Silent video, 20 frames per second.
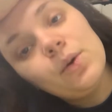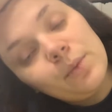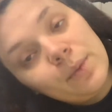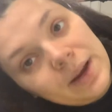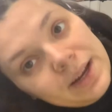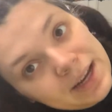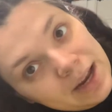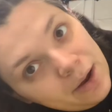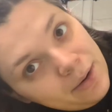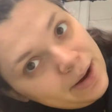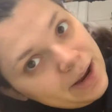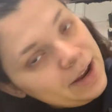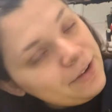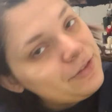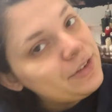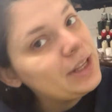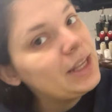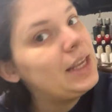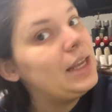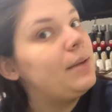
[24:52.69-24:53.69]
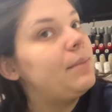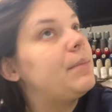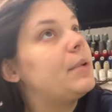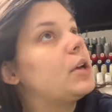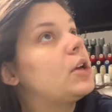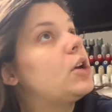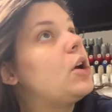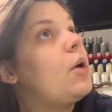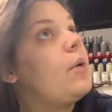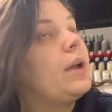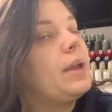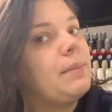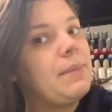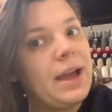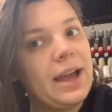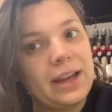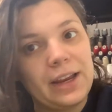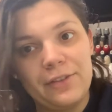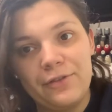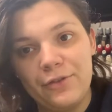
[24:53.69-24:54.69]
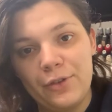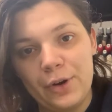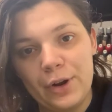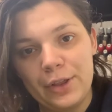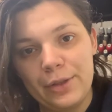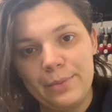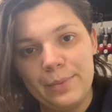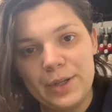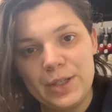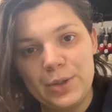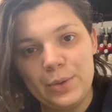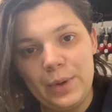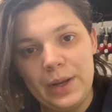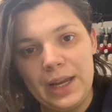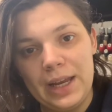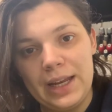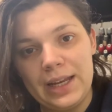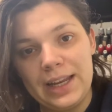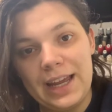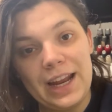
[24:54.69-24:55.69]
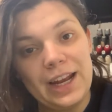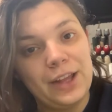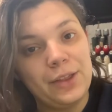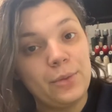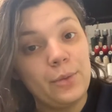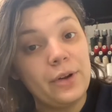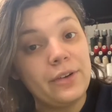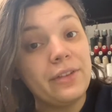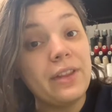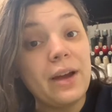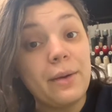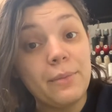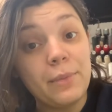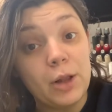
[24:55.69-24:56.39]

Right now I have to keep going back and forth between getting the one that